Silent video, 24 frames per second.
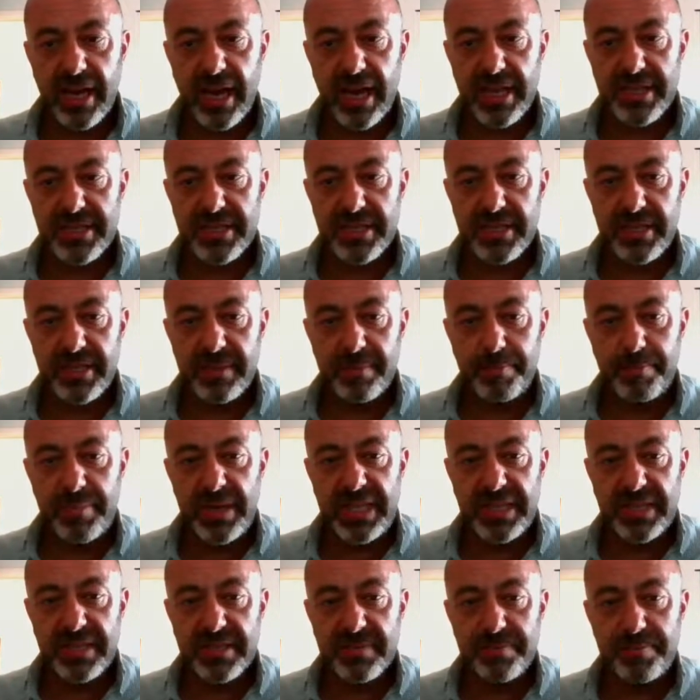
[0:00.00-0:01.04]
asked the
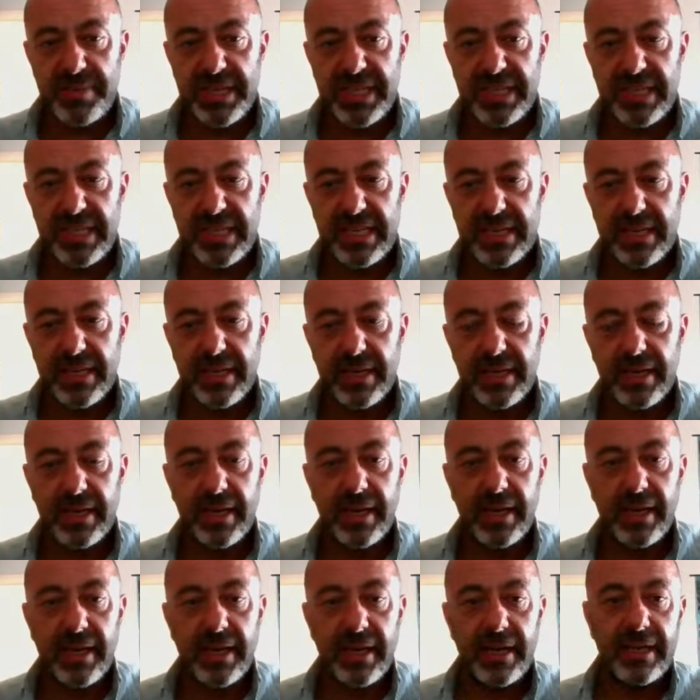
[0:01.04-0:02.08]
pins
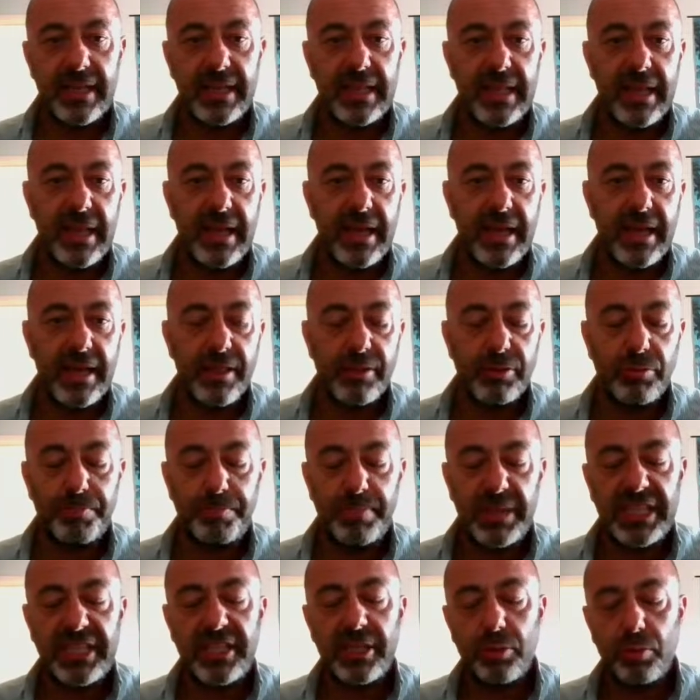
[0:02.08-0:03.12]

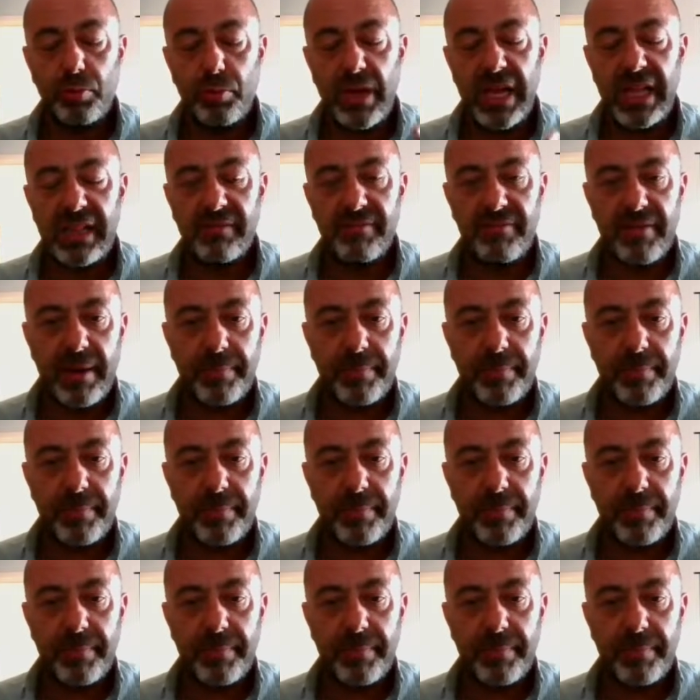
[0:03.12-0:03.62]
PD12